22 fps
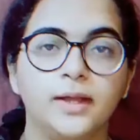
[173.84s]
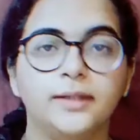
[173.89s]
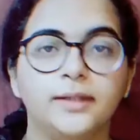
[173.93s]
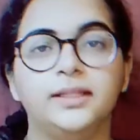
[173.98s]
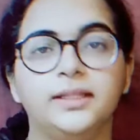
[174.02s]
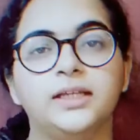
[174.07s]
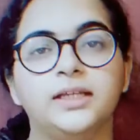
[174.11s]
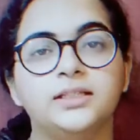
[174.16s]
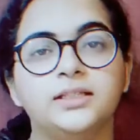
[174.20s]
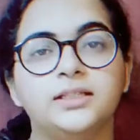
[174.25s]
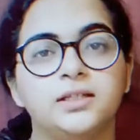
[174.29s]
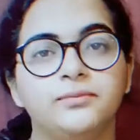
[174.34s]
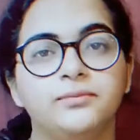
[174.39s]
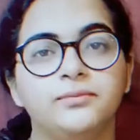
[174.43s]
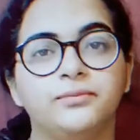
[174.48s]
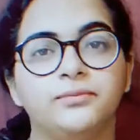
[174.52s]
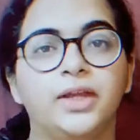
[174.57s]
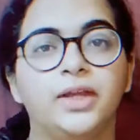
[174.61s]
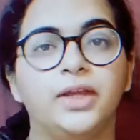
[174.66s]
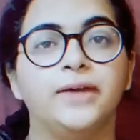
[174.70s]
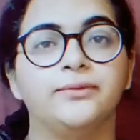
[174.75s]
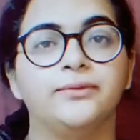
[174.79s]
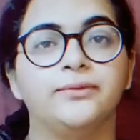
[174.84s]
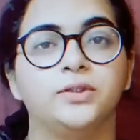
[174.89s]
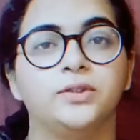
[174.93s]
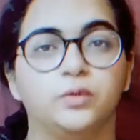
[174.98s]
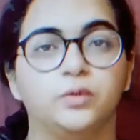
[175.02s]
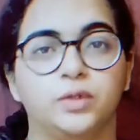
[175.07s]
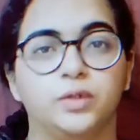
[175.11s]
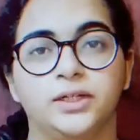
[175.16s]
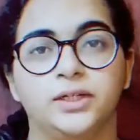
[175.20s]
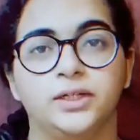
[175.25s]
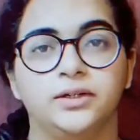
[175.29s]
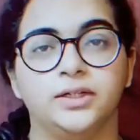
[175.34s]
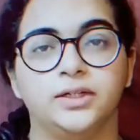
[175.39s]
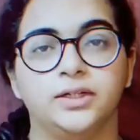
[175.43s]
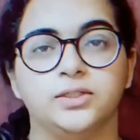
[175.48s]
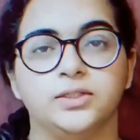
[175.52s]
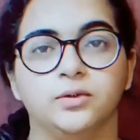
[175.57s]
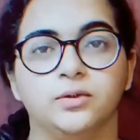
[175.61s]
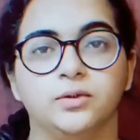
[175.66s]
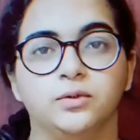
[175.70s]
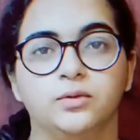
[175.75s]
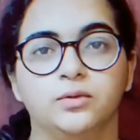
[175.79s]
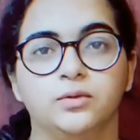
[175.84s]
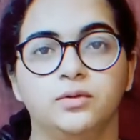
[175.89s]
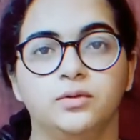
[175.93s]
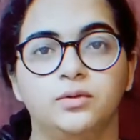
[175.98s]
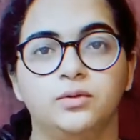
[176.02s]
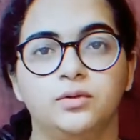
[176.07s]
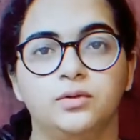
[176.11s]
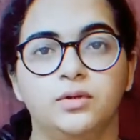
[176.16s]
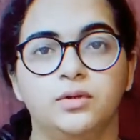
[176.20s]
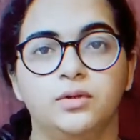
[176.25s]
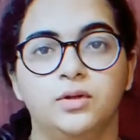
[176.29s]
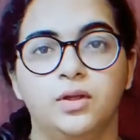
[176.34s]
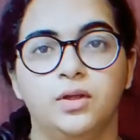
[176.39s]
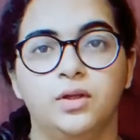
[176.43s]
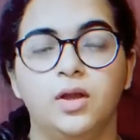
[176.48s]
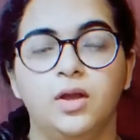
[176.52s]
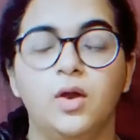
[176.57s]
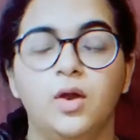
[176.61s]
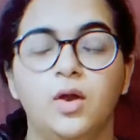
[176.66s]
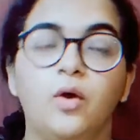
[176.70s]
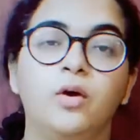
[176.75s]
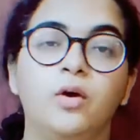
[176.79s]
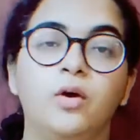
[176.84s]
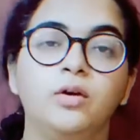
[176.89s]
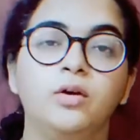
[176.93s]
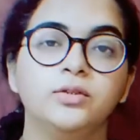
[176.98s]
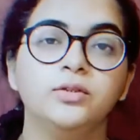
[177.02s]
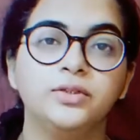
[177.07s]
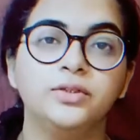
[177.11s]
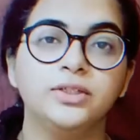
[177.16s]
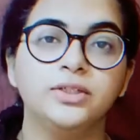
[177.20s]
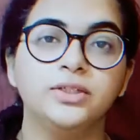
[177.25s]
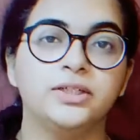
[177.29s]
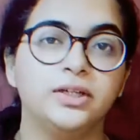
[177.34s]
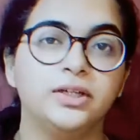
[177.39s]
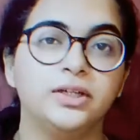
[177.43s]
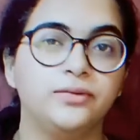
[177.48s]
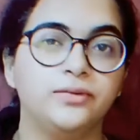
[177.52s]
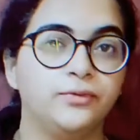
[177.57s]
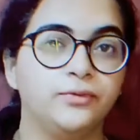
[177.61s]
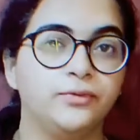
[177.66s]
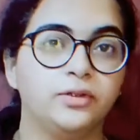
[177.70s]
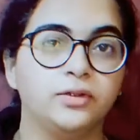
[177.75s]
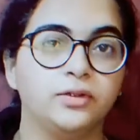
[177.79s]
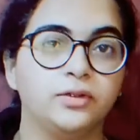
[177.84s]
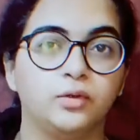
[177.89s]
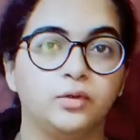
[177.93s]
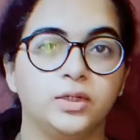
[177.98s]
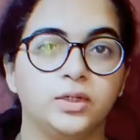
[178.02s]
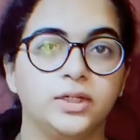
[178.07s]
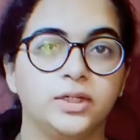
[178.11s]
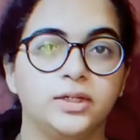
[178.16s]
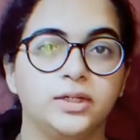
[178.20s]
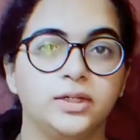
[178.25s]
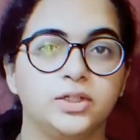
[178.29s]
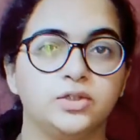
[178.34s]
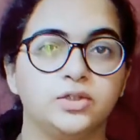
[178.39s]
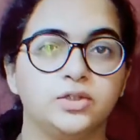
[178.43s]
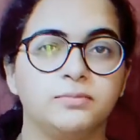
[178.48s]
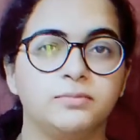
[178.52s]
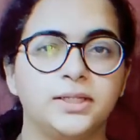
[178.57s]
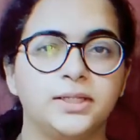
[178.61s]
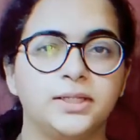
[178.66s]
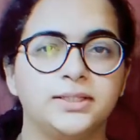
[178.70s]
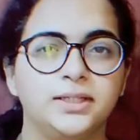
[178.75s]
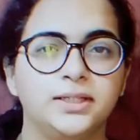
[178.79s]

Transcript: Next up, we have the golden ratio. Although the grid for the golden ratio might